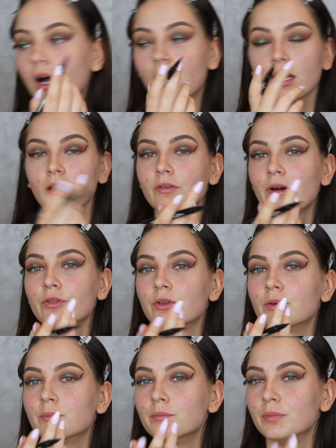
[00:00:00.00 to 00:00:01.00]
I love how
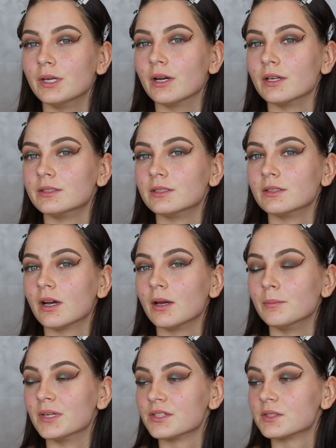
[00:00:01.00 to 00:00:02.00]
the bit
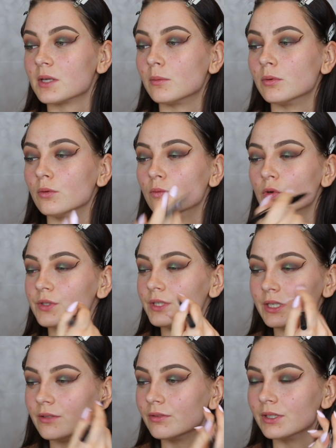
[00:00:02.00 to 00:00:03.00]
I messed up on
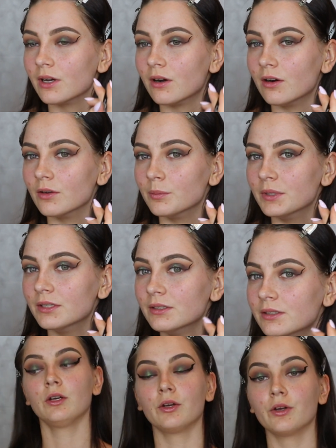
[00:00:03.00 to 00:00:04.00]
wasn't even the hard bit.
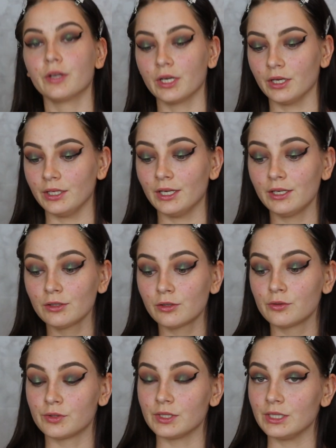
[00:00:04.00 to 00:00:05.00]
Okay, getting
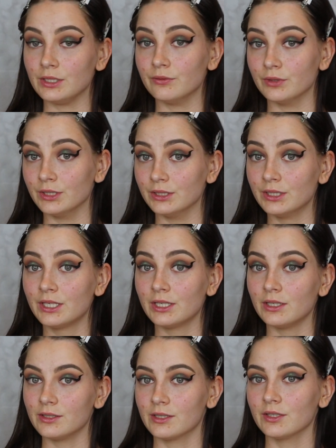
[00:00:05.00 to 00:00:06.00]
those
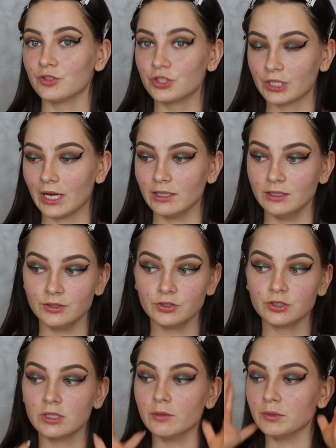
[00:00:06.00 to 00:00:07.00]
even is a
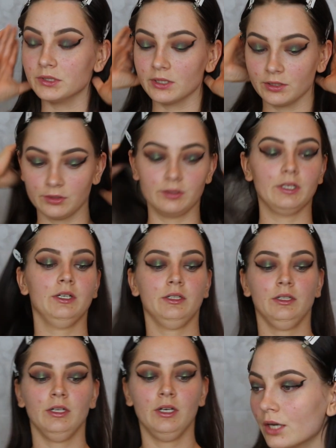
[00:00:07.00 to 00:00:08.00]
challenge, let me tell you that.
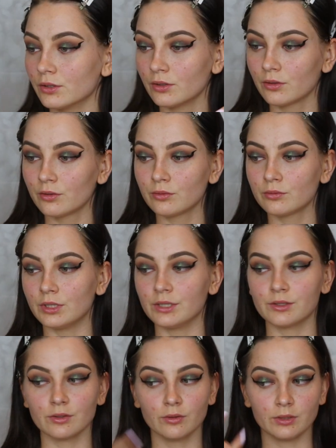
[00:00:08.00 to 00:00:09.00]
I know
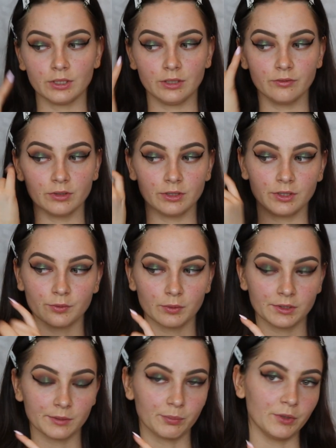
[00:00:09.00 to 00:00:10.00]
these are not even, this
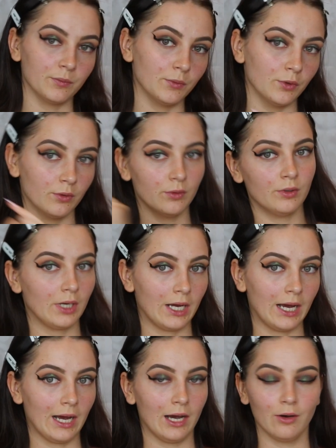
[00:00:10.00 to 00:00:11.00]
one's a bit more
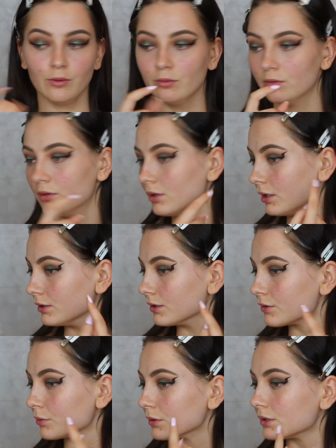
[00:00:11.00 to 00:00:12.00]
out and
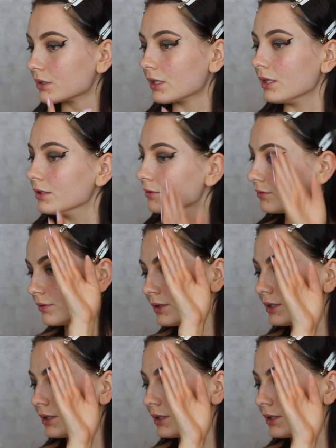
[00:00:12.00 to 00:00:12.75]
this one's kind of